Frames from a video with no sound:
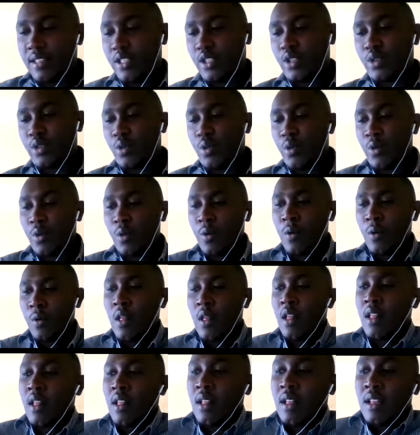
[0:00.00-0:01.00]
so
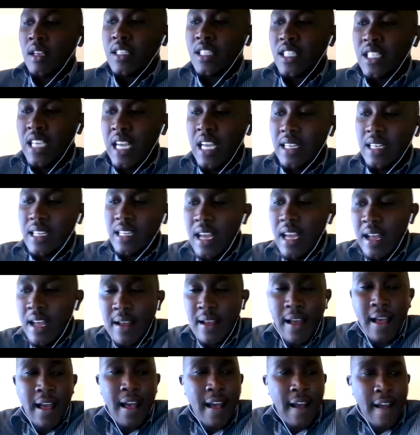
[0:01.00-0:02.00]
shelter
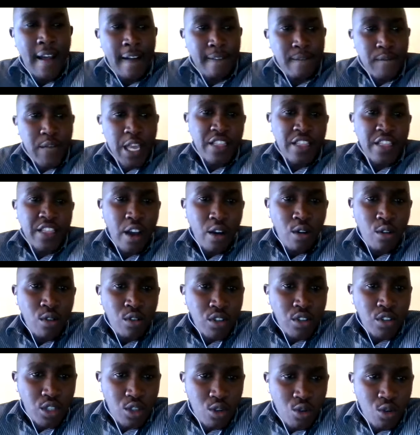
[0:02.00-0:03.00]
uh, in the
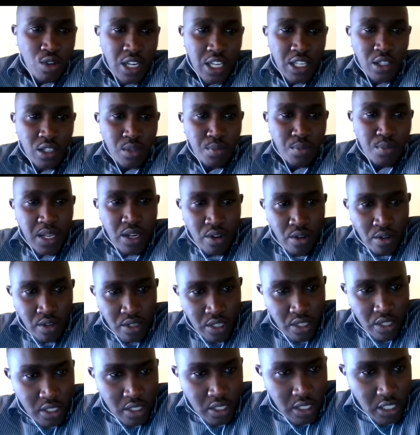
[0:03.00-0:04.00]
old Stone Age period,
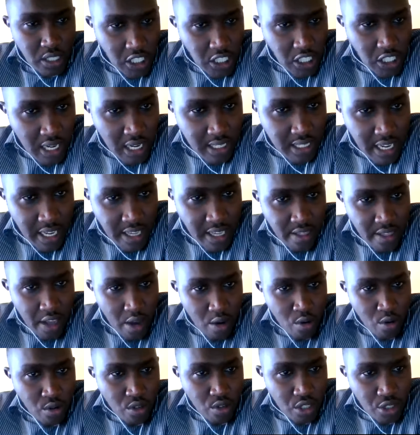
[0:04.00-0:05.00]
shelter in the
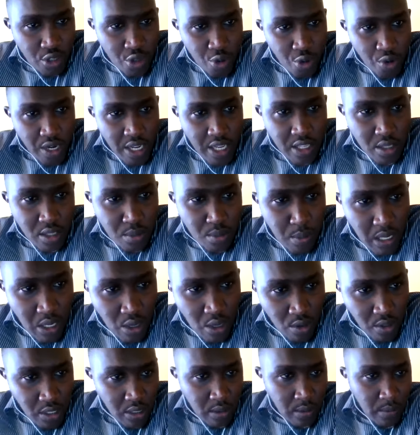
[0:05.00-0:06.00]
old Stone Age
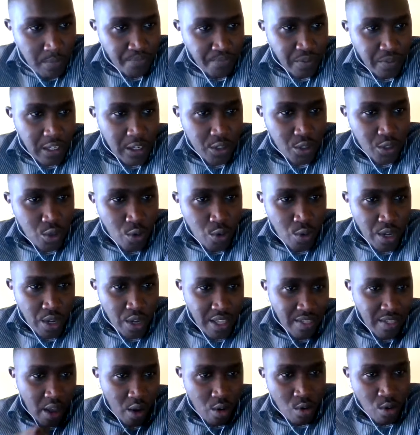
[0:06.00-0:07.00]
period. So in
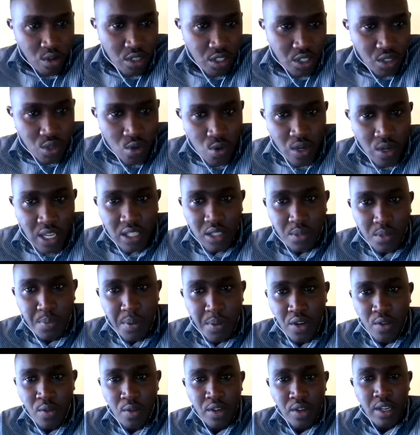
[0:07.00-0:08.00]
the old Stone Age
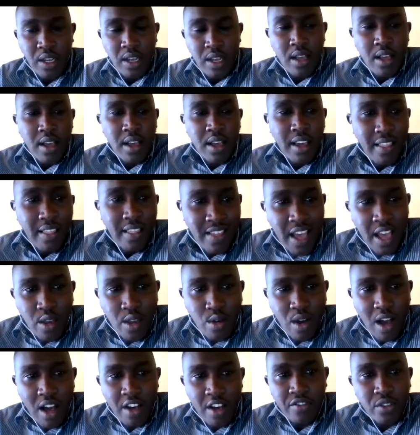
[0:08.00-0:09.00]
period, there you
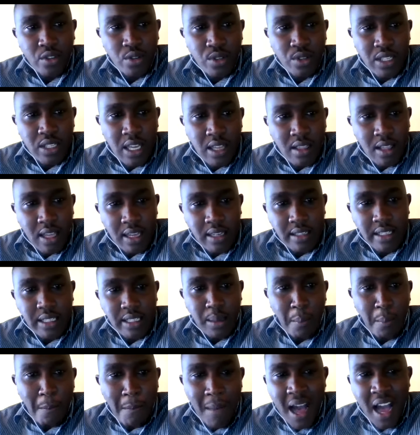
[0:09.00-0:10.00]
have to say that
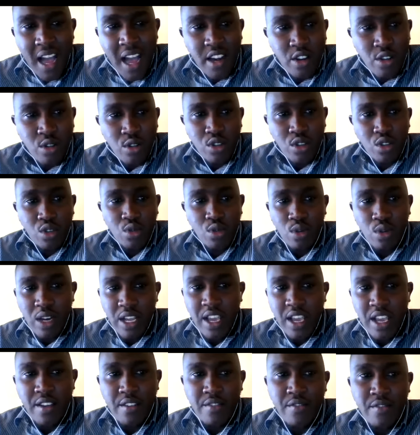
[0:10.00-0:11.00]
man used to
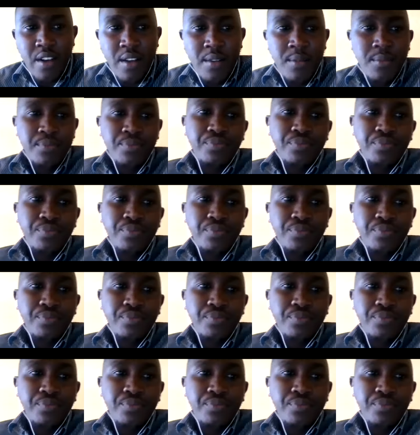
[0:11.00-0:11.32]
live